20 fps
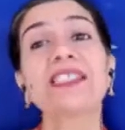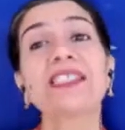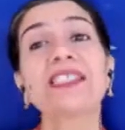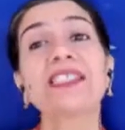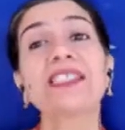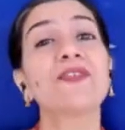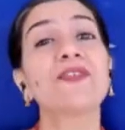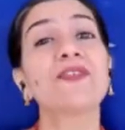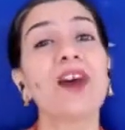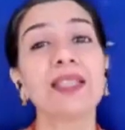
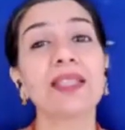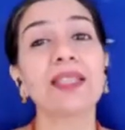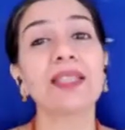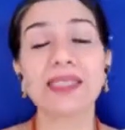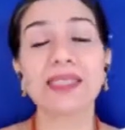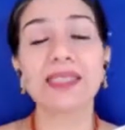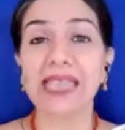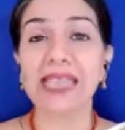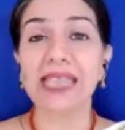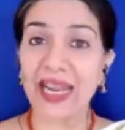his
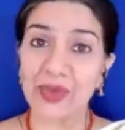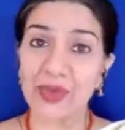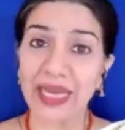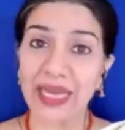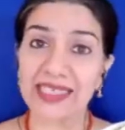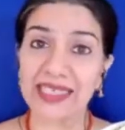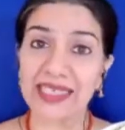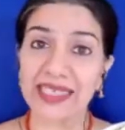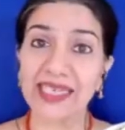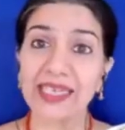father's
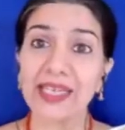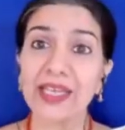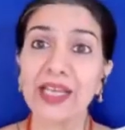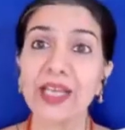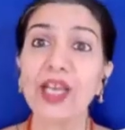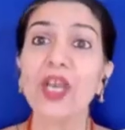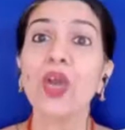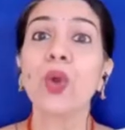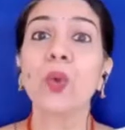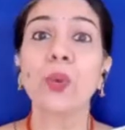handwriting
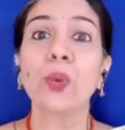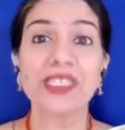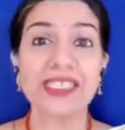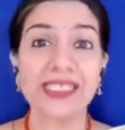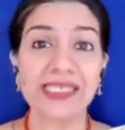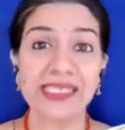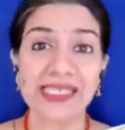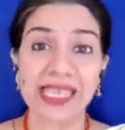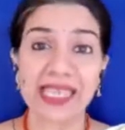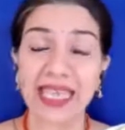which
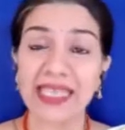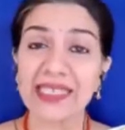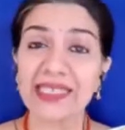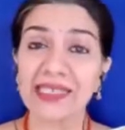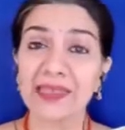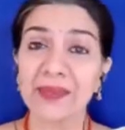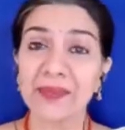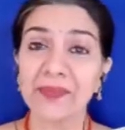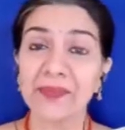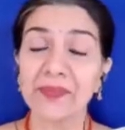said,